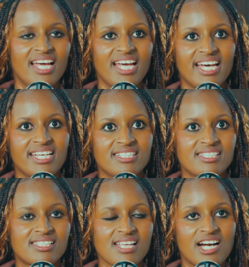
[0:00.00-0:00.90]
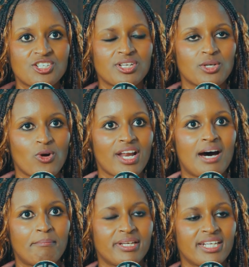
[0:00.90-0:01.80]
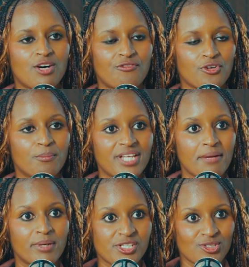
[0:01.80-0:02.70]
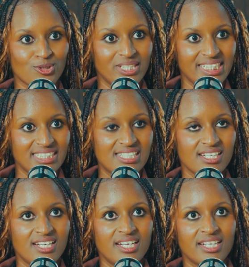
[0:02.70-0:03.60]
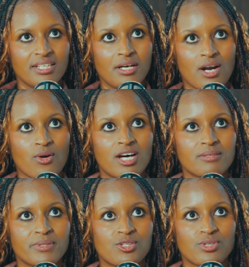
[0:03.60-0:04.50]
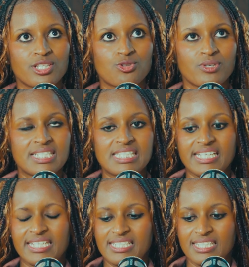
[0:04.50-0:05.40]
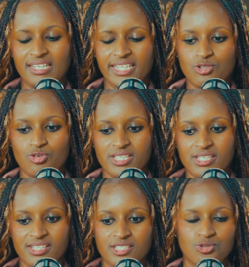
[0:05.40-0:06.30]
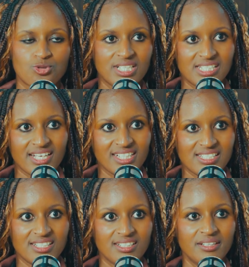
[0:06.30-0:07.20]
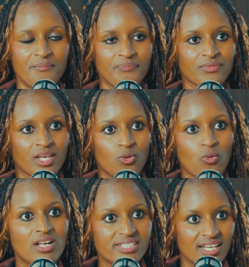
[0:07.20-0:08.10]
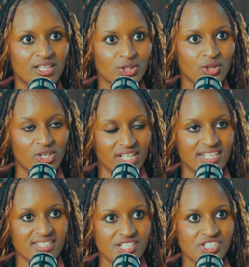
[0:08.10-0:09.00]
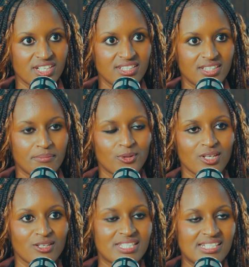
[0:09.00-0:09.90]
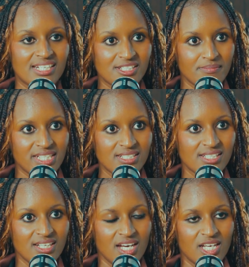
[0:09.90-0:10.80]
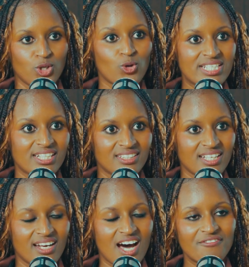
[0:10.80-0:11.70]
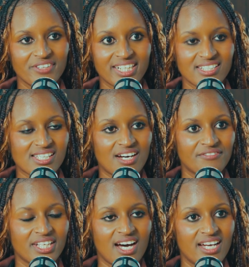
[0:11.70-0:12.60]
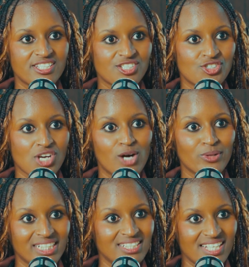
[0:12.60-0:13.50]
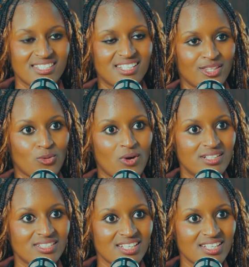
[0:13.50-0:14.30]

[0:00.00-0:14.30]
And actually what happened now from that personal need, around between 2018, late 2018 to 2019, World Health Organization, they put out a statement noting that Africans have the highest drowning deaths in the world,